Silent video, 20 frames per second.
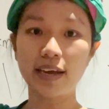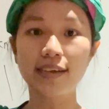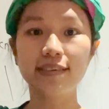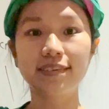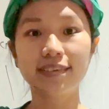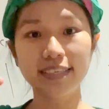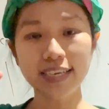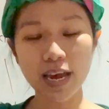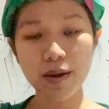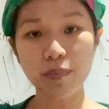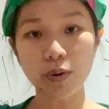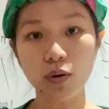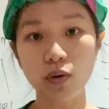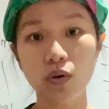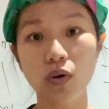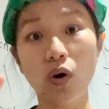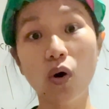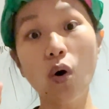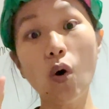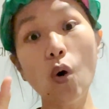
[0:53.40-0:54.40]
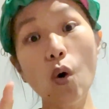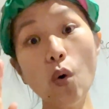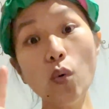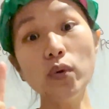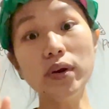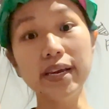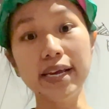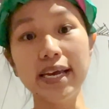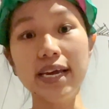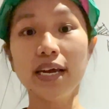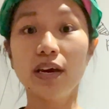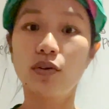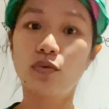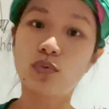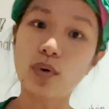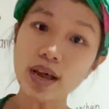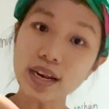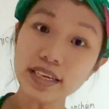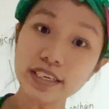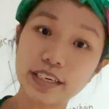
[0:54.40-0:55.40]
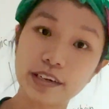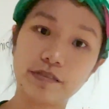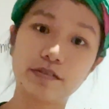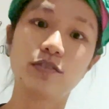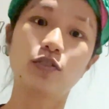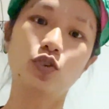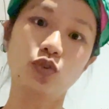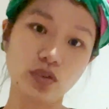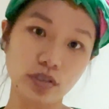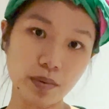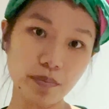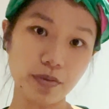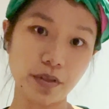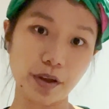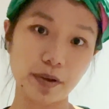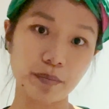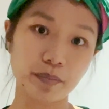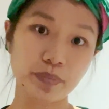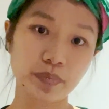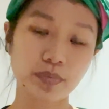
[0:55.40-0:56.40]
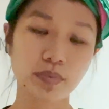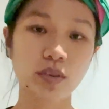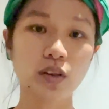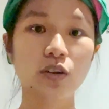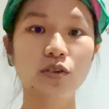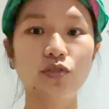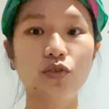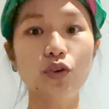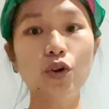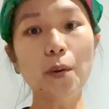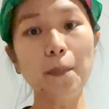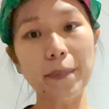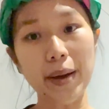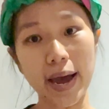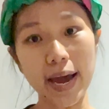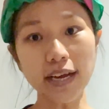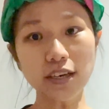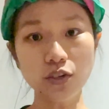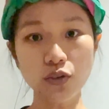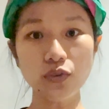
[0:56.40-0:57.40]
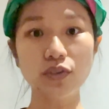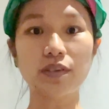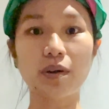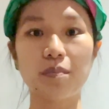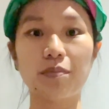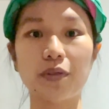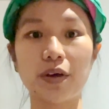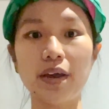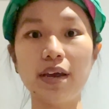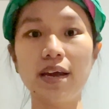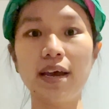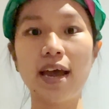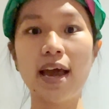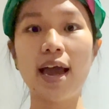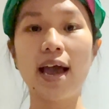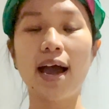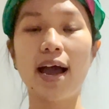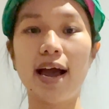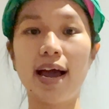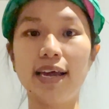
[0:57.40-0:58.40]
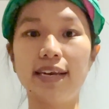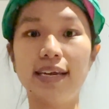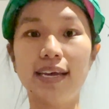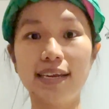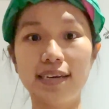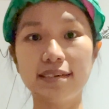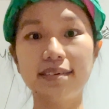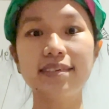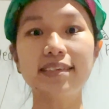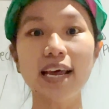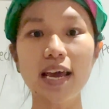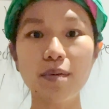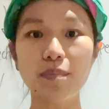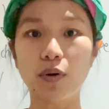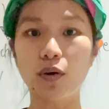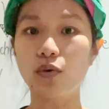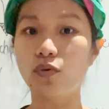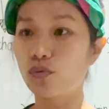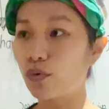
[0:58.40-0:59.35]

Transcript: is stable only relative to something. So you peg to something and it is stable